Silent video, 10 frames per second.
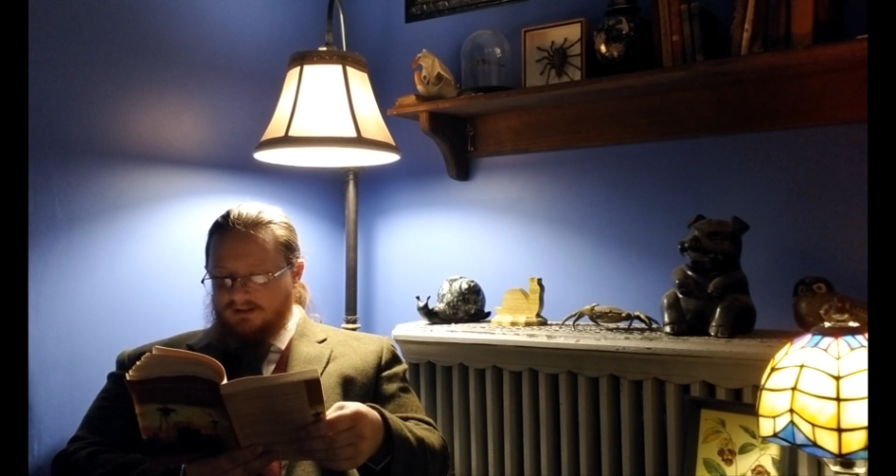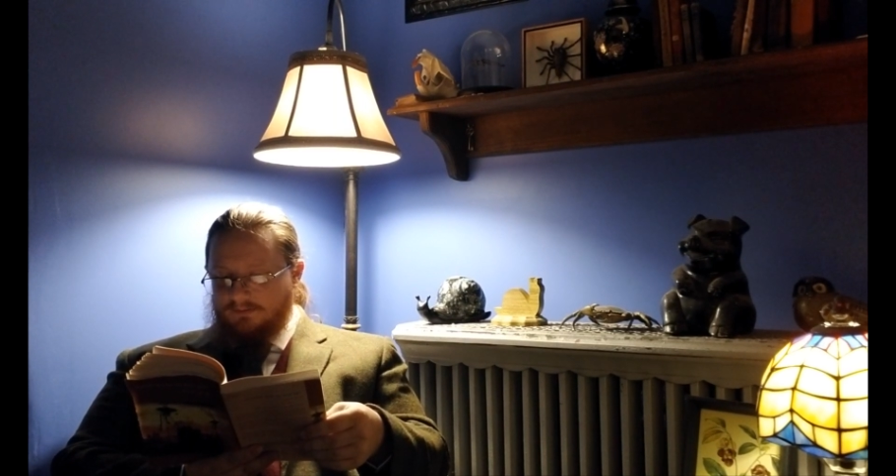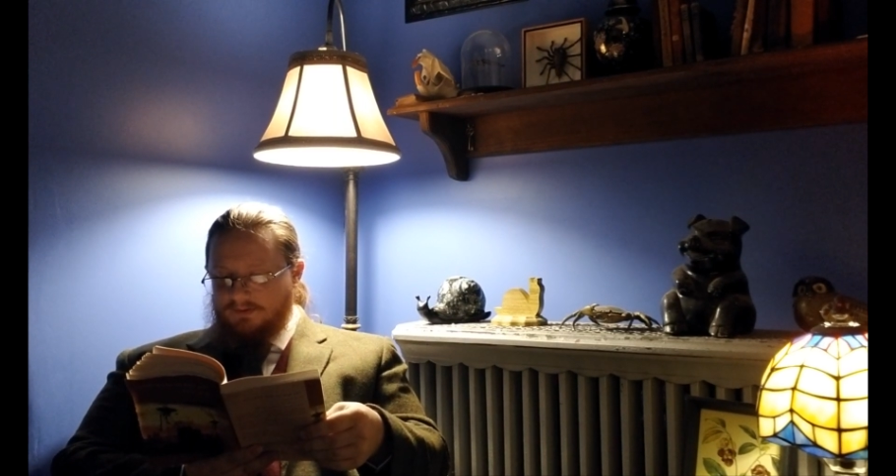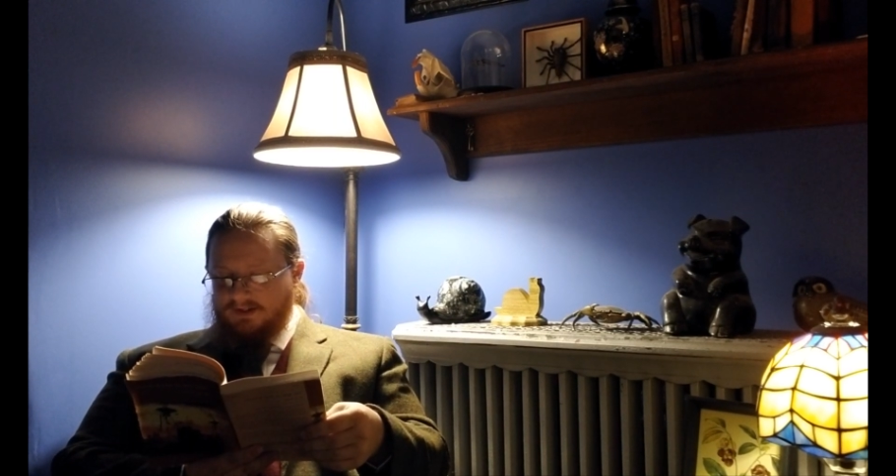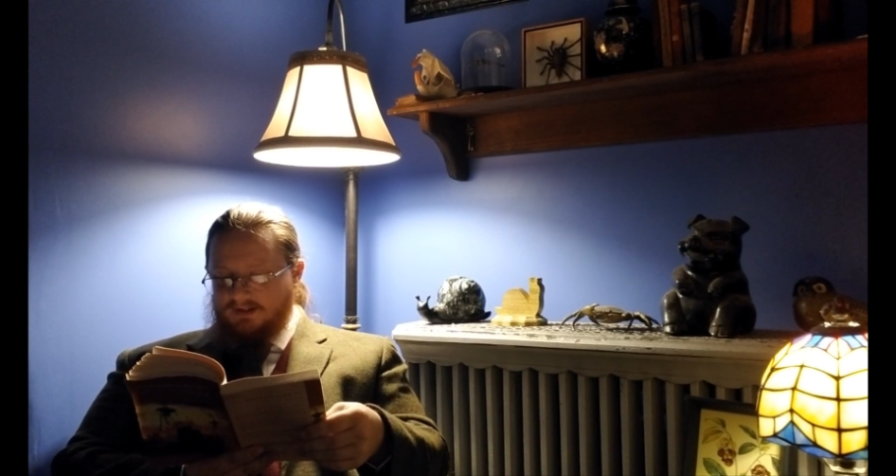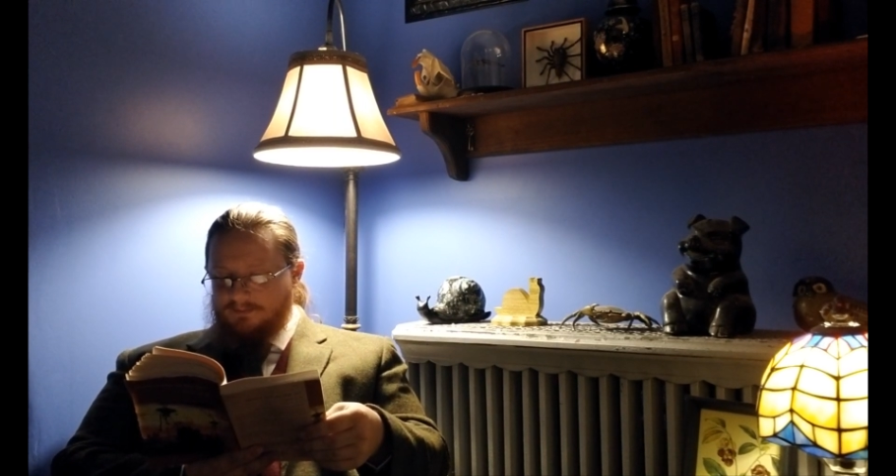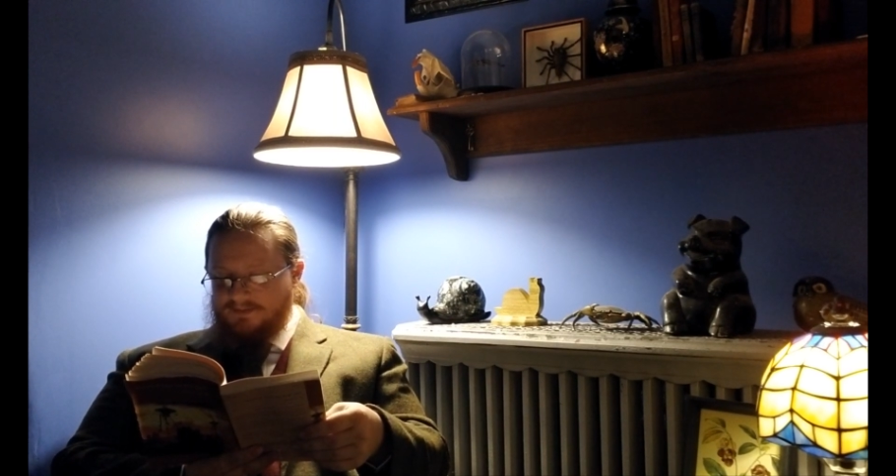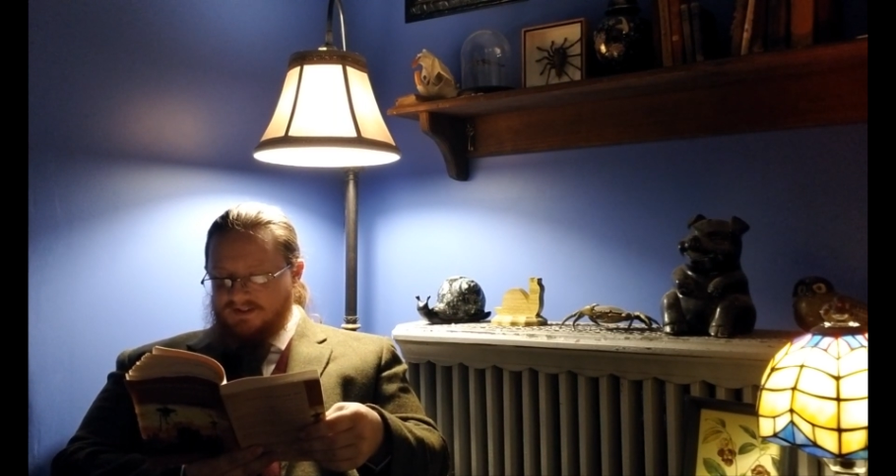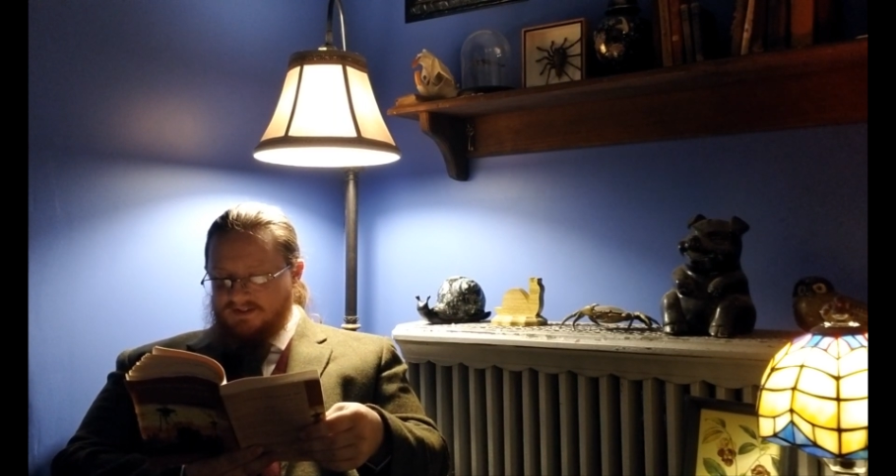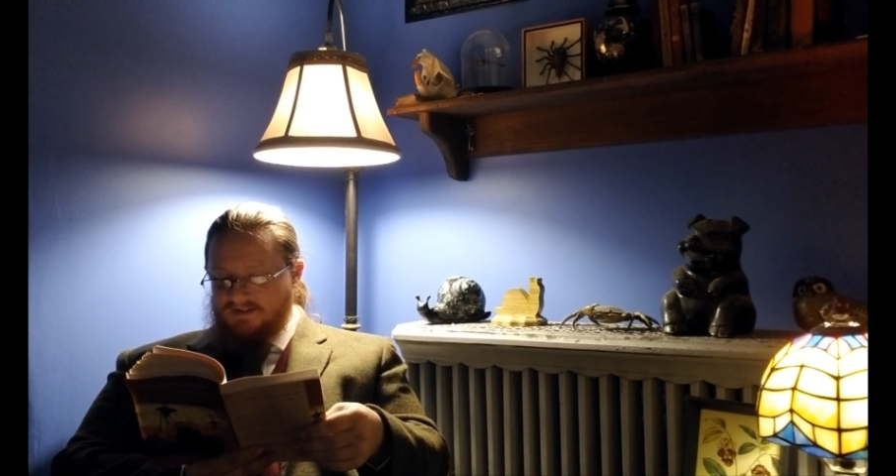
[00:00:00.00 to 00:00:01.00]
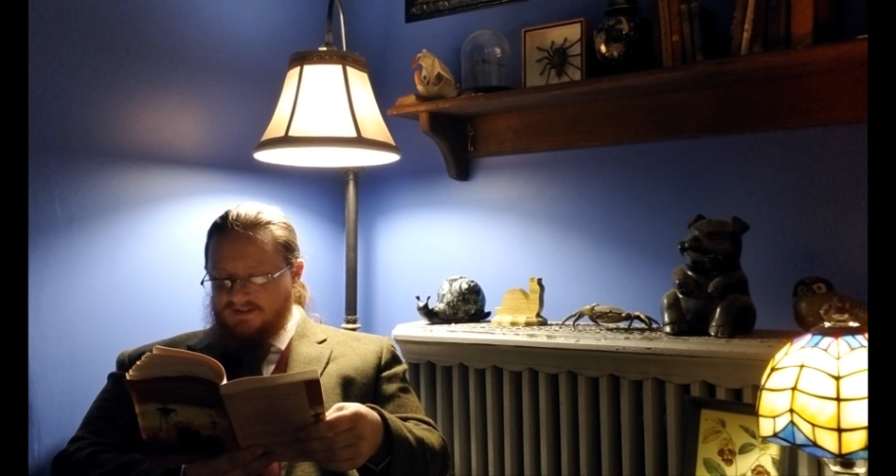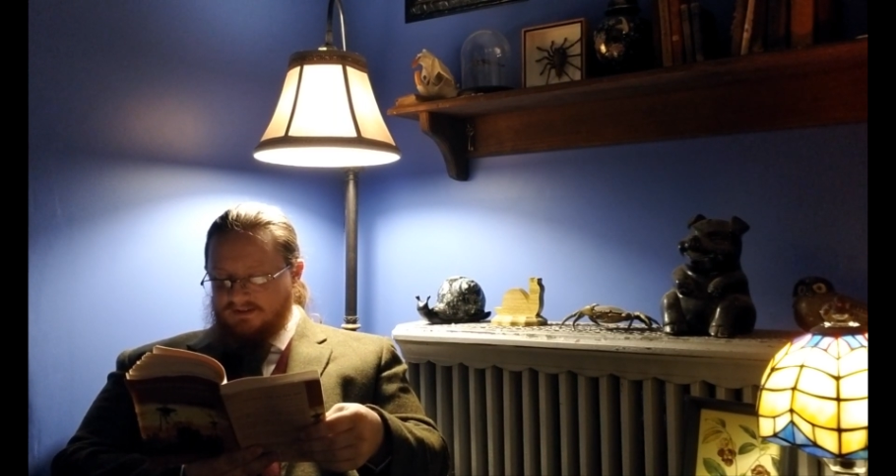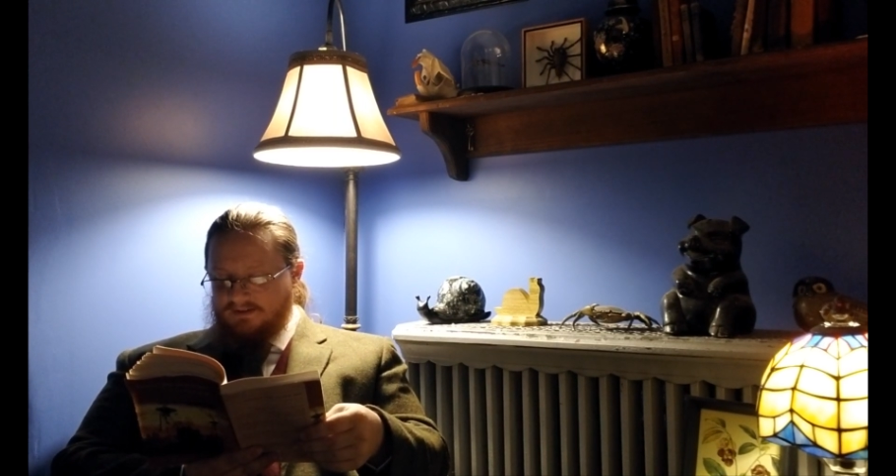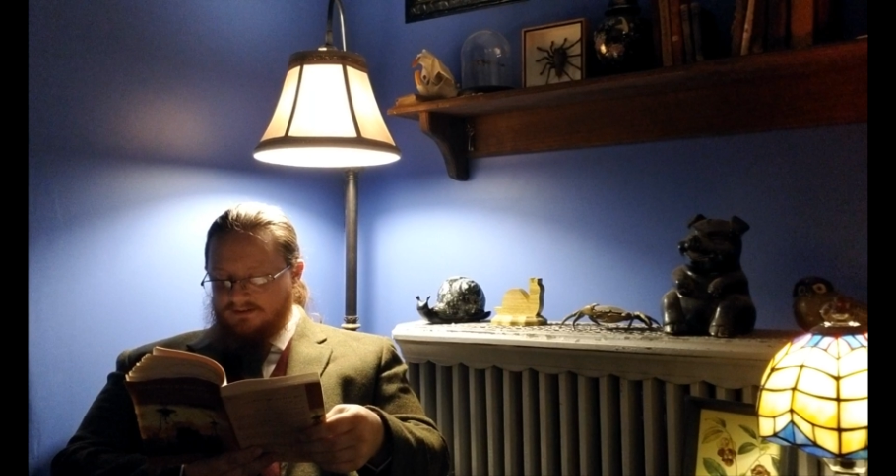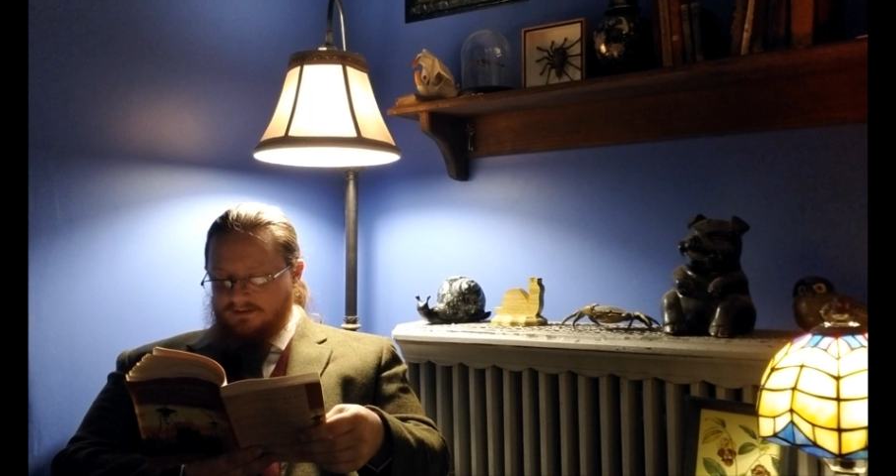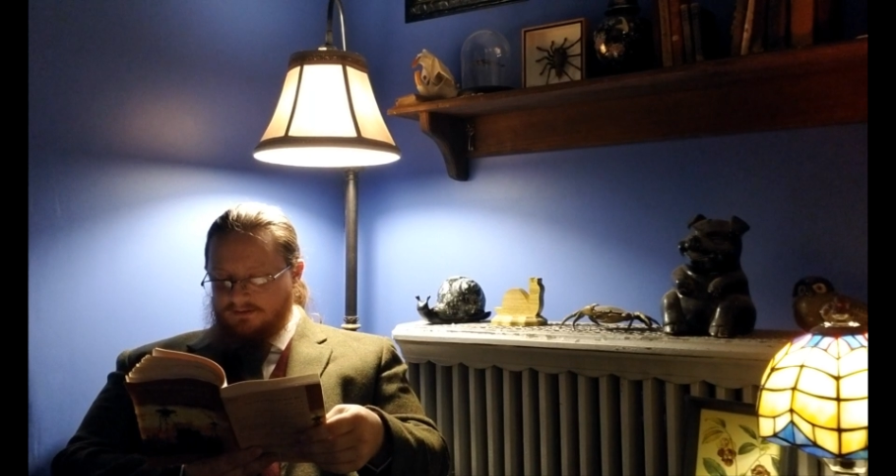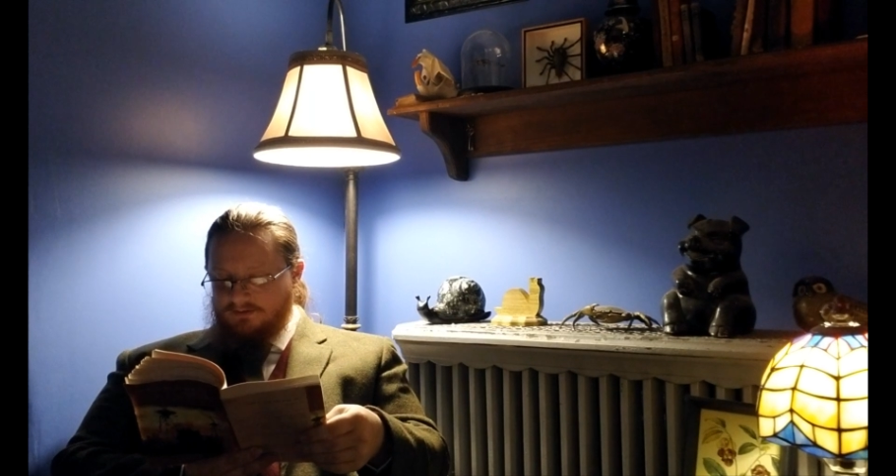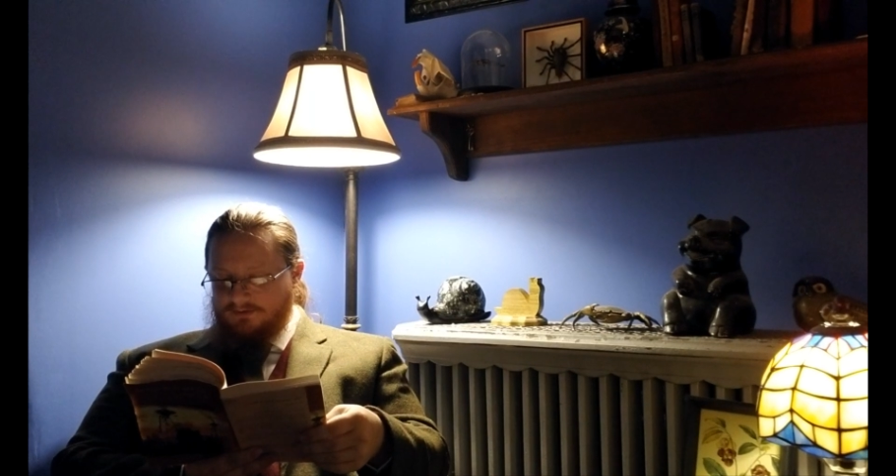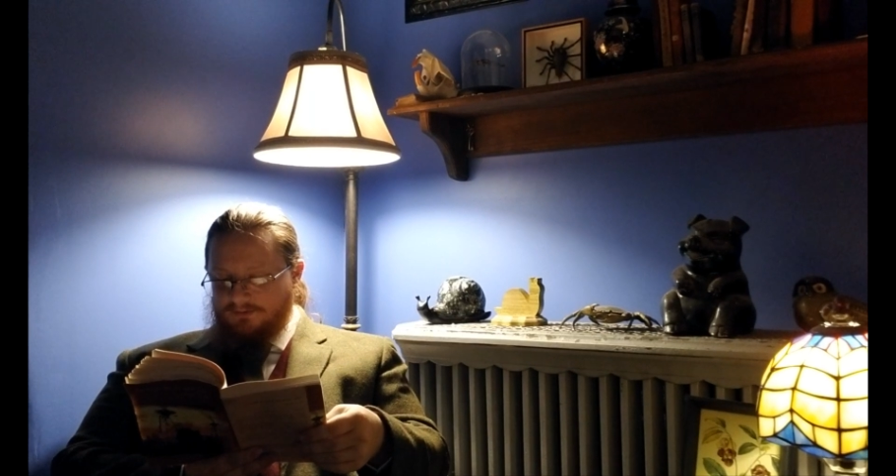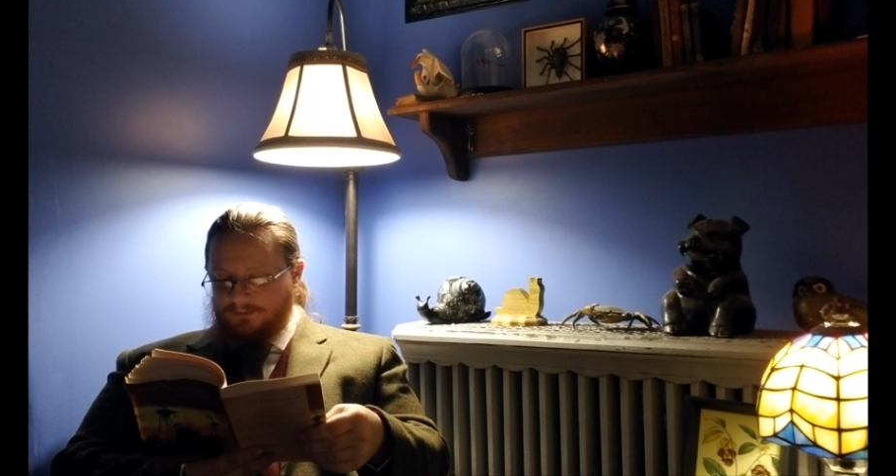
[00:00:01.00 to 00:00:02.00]
with glimpses
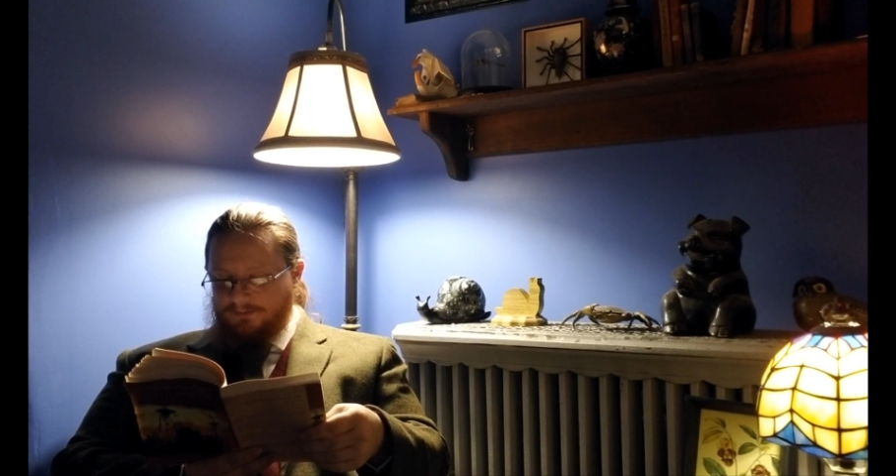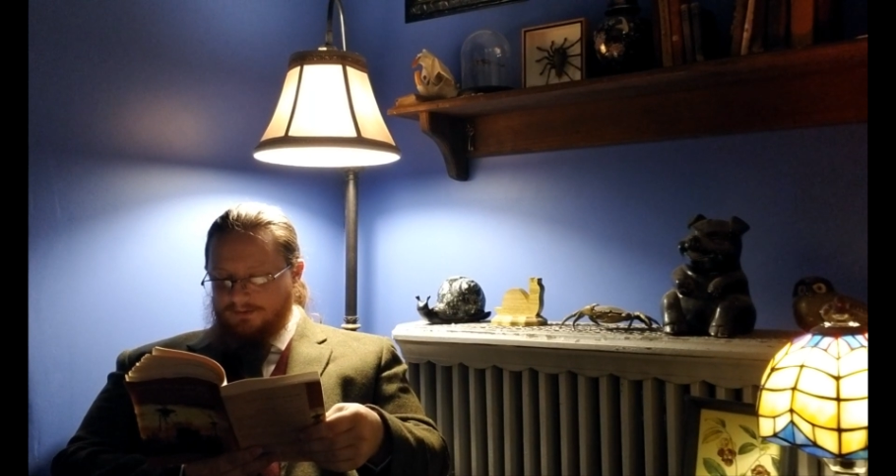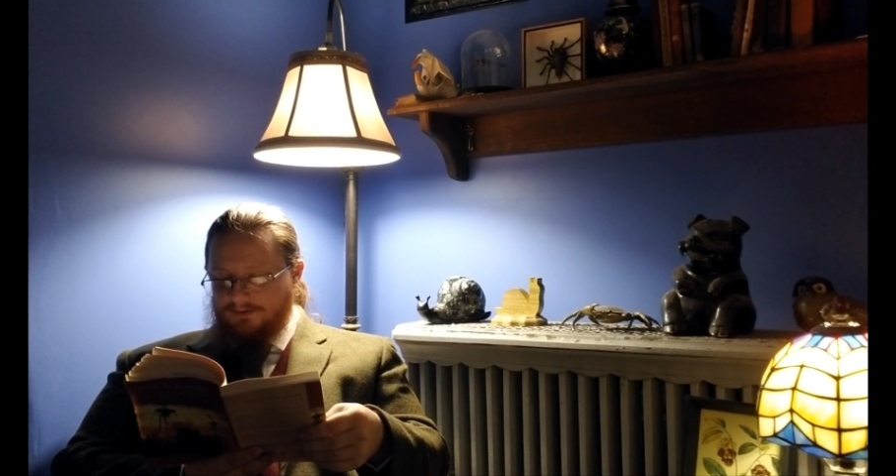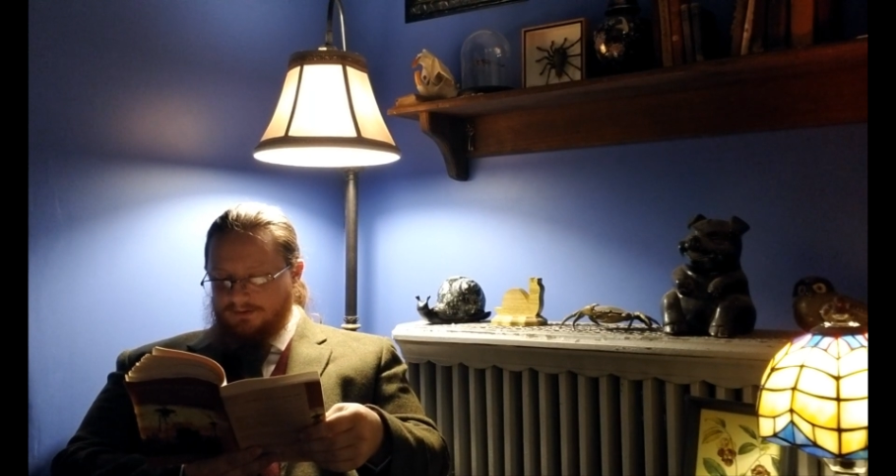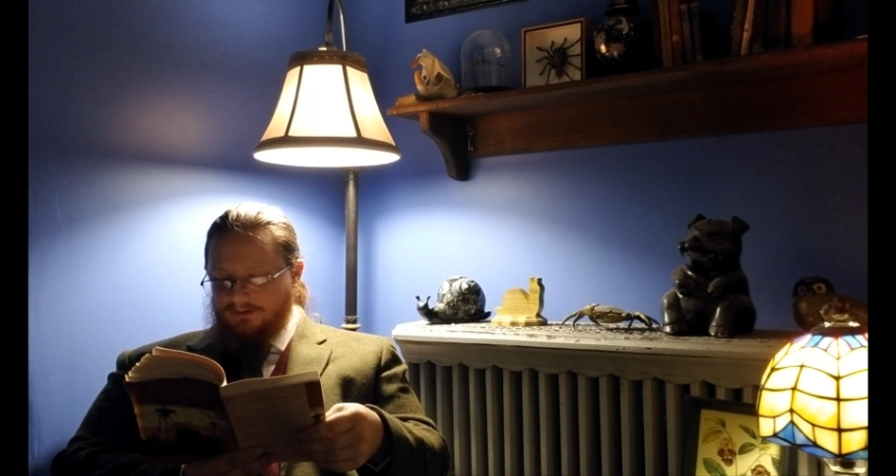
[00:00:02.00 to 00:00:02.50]
through